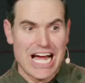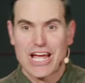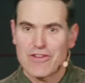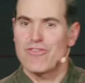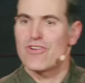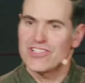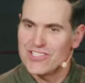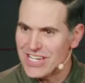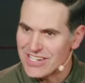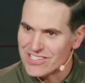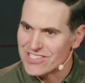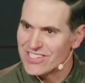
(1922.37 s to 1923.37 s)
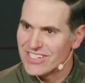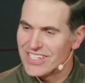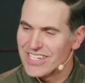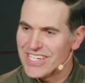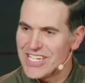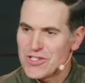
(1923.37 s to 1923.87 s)
dying for our sins.
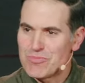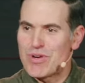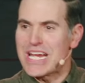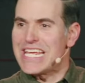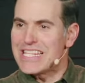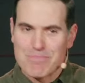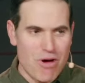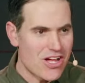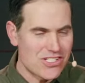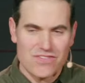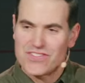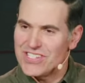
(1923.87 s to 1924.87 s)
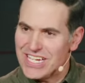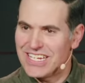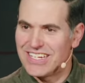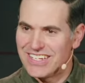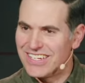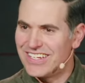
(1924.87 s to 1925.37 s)
He's breaking the bonds of
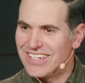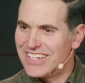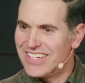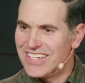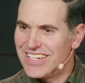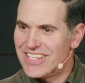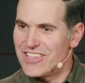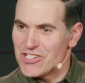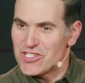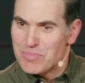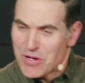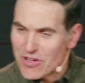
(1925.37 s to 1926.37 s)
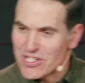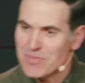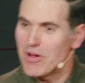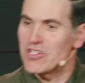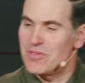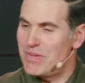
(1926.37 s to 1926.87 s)
sin, that the Spirit is
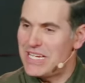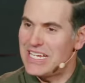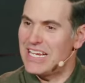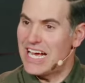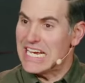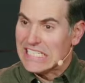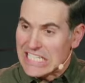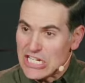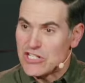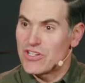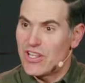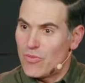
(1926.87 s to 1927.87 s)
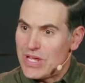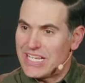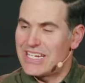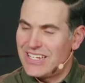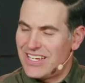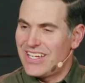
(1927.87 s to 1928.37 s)
about to be unleashed so that we
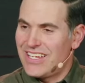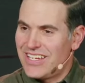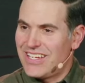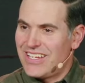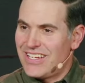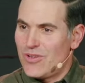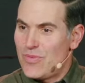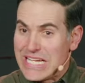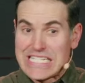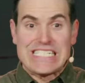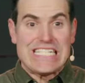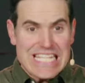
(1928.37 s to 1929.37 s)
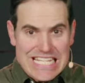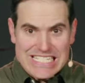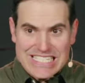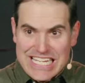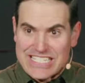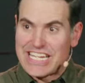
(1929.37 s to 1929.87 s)
can, we can see
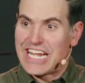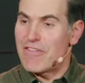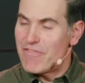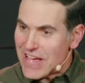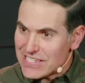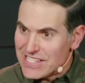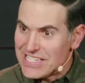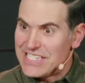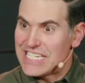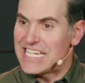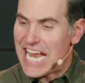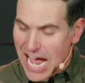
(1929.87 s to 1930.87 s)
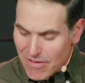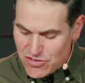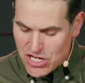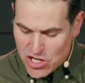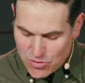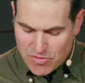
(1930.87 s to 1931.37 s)
these things and confess these things and have
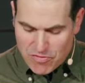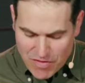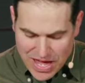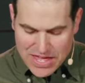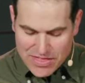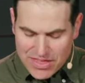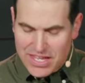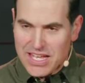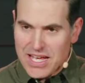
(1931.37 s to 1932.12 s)
genuine faith.